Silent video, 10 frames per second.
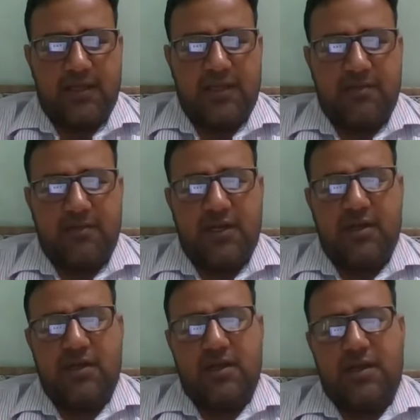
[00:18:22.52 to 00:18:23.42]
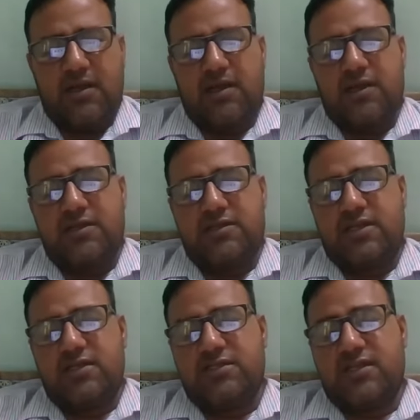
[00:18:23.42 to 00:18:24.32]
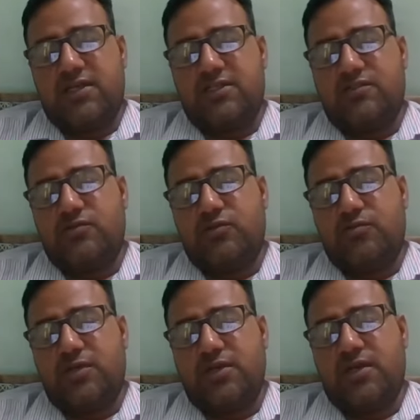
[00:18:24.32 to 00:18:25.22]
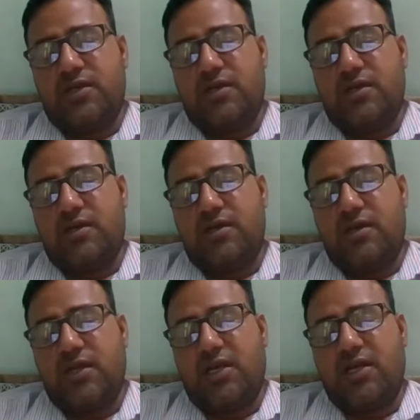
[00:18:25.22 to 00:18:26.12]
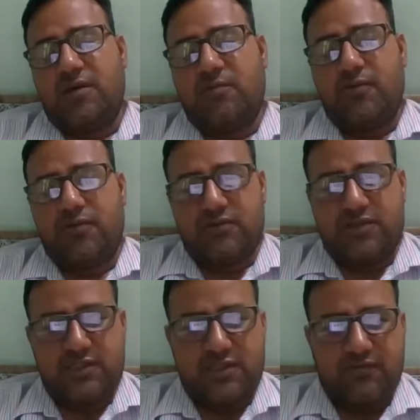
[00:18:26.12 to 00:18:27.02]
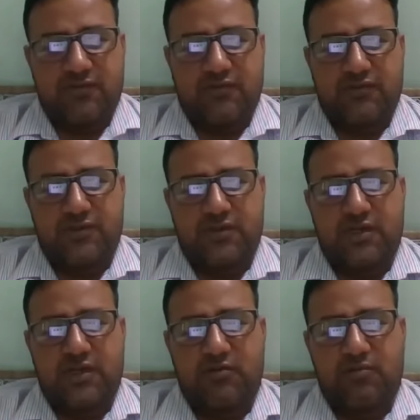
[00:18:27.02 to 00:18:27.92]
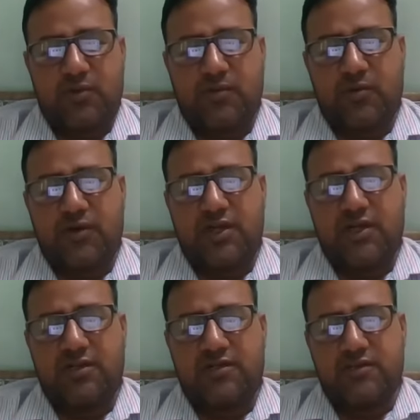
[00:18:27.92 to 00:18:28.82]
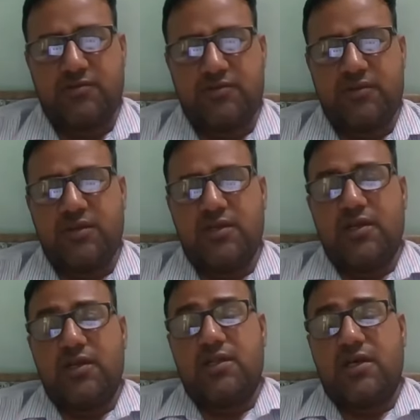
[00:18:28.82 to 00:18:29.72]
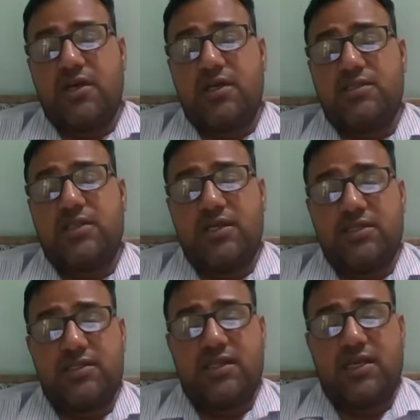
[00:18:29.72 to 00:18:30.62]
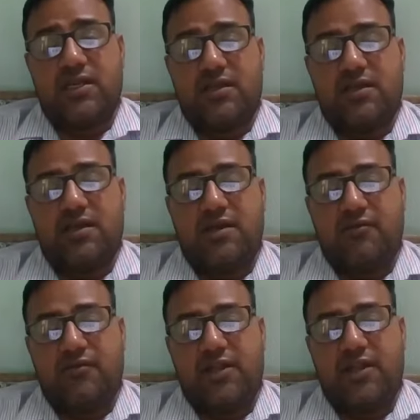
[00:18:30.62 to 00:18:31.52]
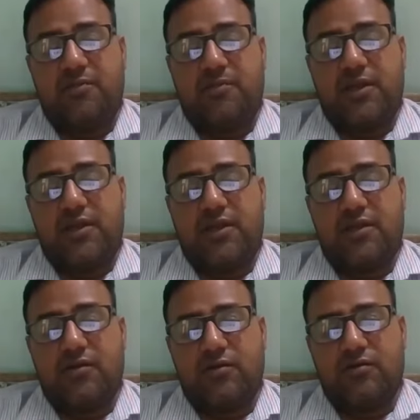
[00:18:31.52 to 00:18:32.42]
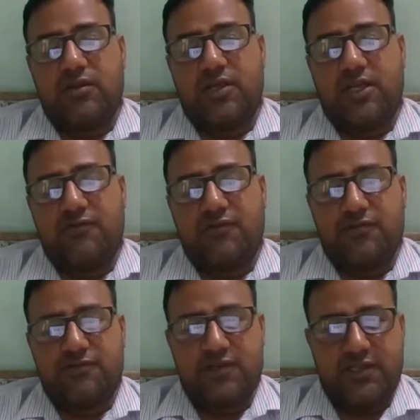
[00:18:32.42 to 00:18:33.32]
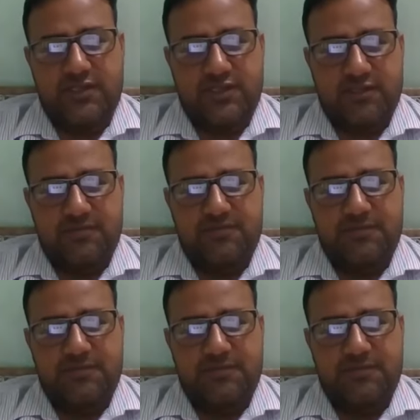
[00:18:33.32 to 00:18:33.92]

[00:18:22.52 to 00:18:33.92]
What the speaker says: The middle screen size would be 9 upon 64 so round purported sieves. The size can vary depending on the type of seeds.